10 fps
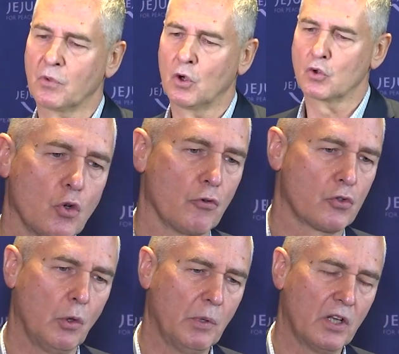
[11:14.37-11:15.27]
So if
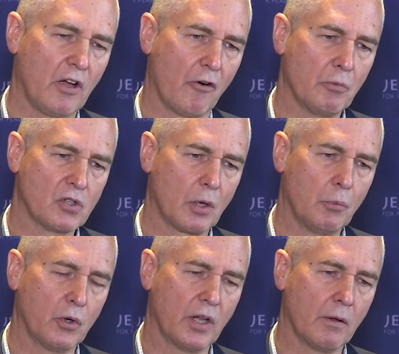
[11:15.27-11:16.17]
so many governments are
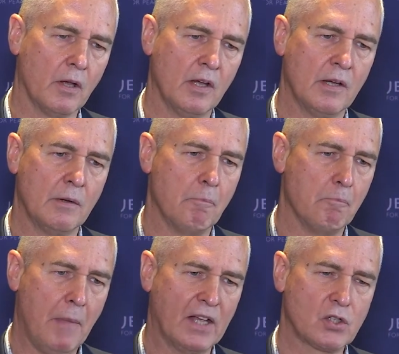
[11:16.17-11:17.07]
putting
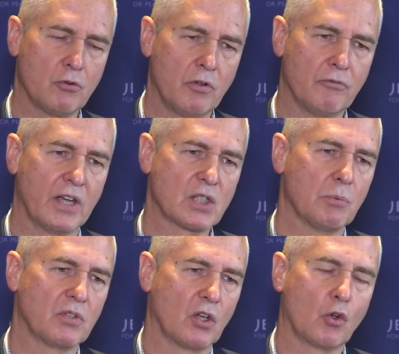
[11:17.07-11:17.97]
massive
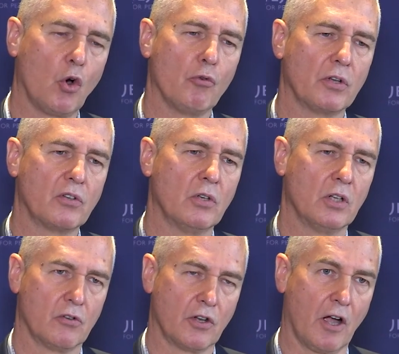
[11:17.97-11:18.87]
investments in COVID
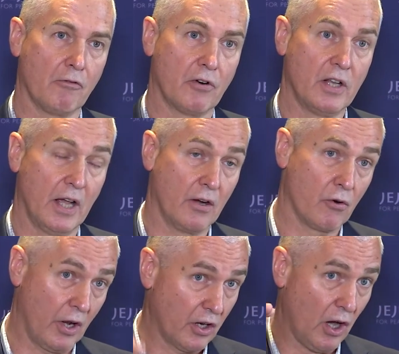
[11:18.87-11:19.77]
recovery and
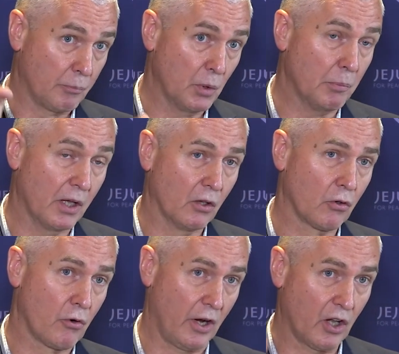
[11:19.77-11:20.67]
running up the
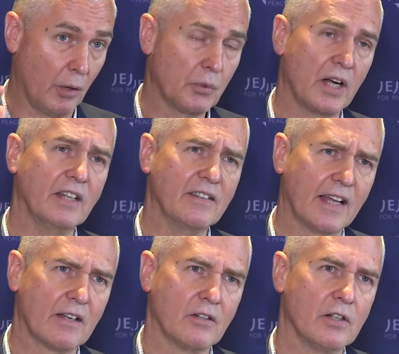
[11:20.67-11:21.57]
bill, running up their
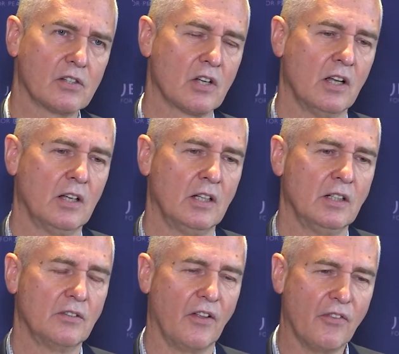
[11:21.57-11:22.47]
indebtedness,
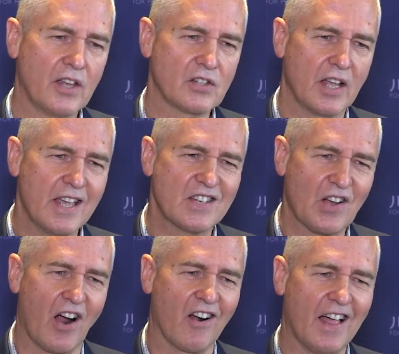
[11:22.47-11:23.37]
then this is
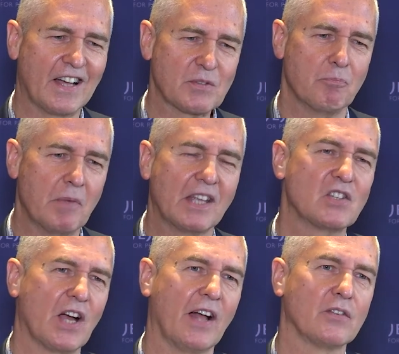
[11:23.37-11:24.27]
our last big
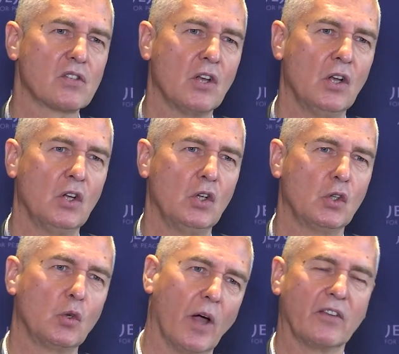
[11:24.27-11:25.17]
chance
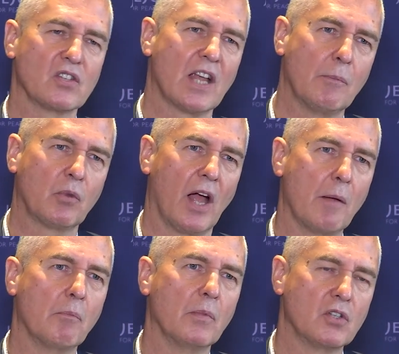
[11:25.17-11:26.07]
to at the same
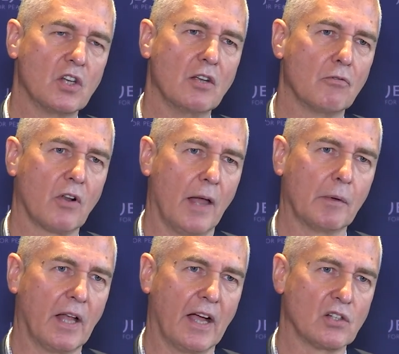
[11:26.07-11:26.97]
time achieve
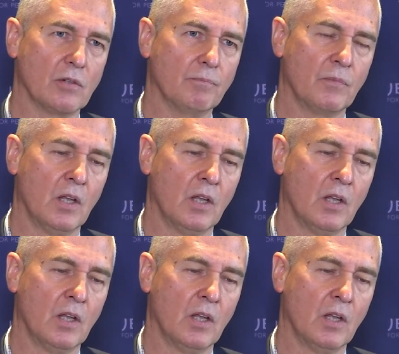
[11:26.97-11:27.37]
climate action.